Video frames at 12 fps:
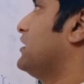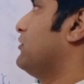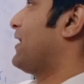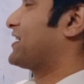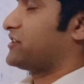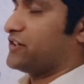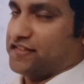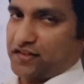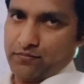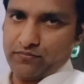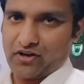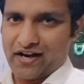Vector
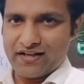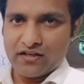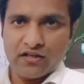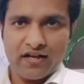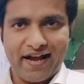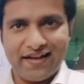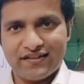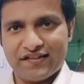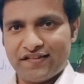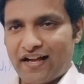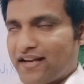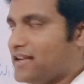sum, right? And the
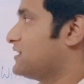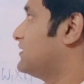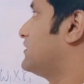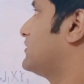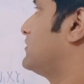second